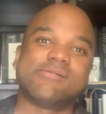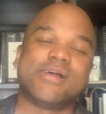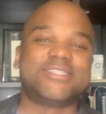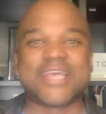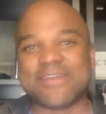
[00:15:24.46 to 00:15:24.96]

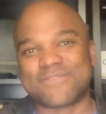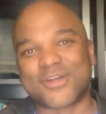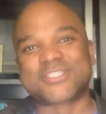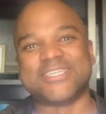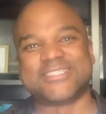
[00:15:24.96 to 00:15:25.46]
And 10
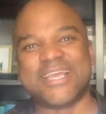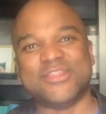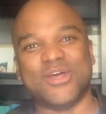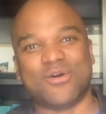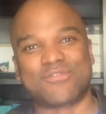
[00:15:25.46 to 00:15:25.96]
verses
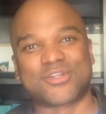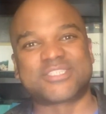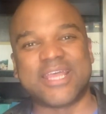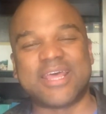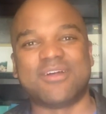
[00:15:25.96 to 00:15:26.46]
in though, verse
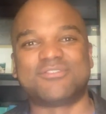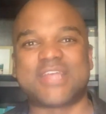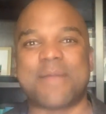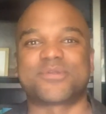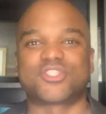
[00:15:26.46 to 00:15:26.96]
10 of
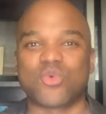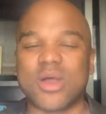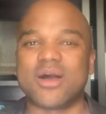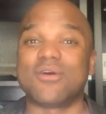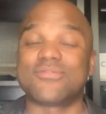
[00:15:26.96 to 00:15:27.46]
chapter
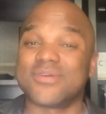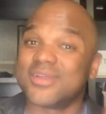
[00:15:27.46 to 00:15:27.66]
12,